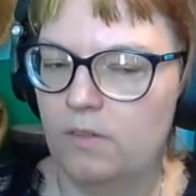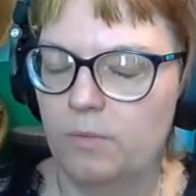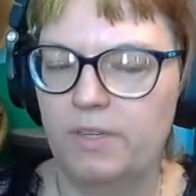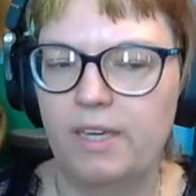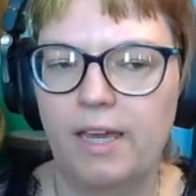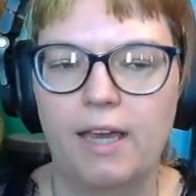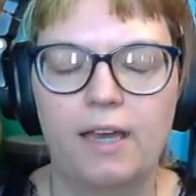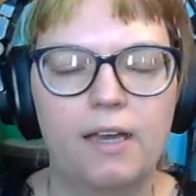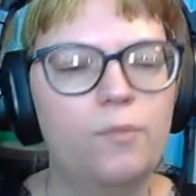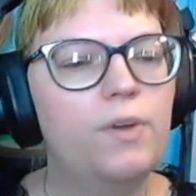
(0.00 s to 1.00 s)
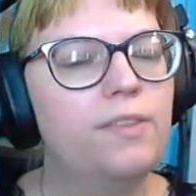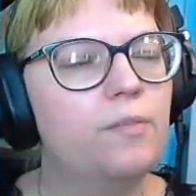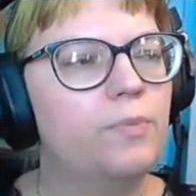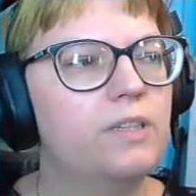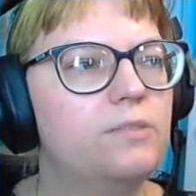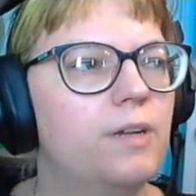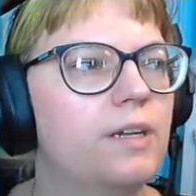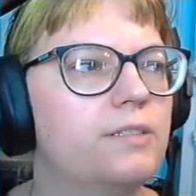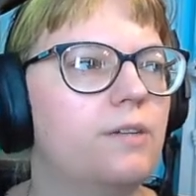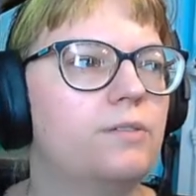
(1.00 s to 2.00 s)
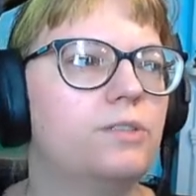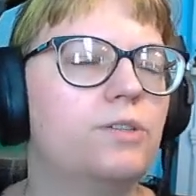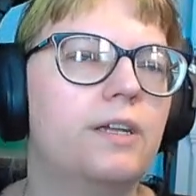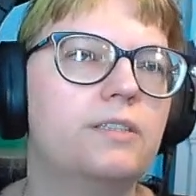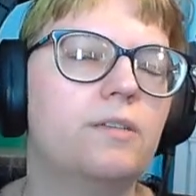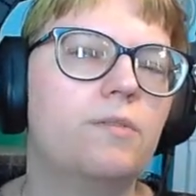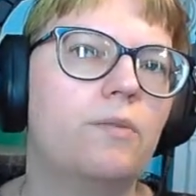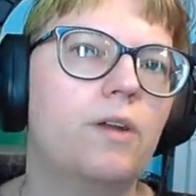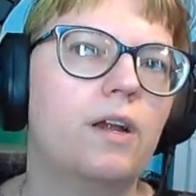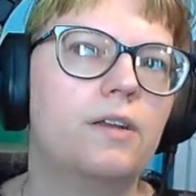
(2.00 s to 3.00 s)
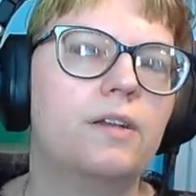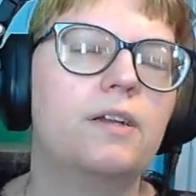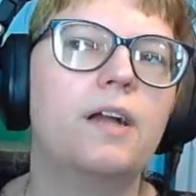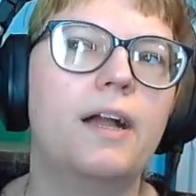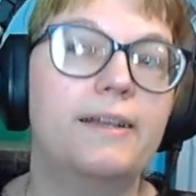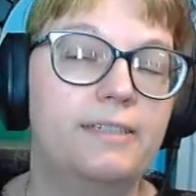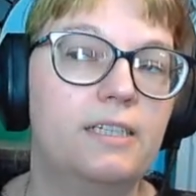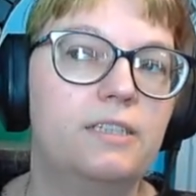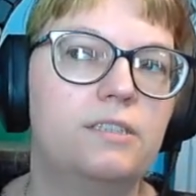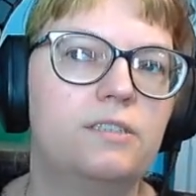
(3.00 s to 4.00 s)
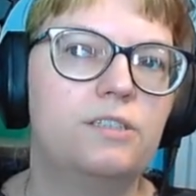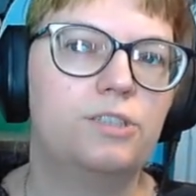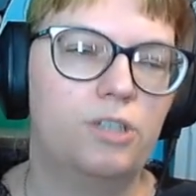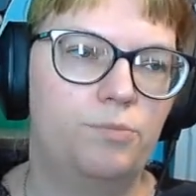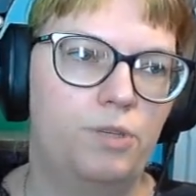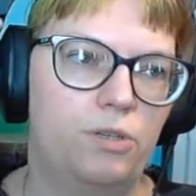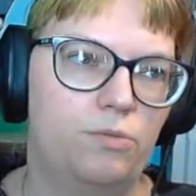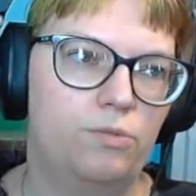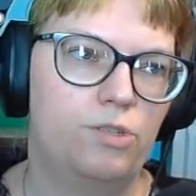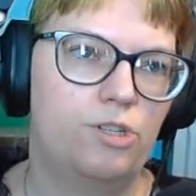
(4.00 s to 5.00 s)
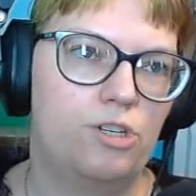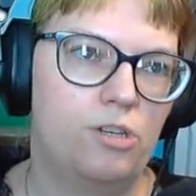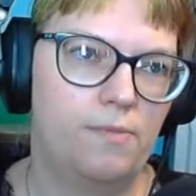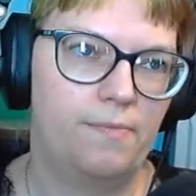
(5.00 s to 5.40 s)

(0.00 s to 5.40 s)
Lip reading: But yeah, with Abysswares, I was trying something where I did distribute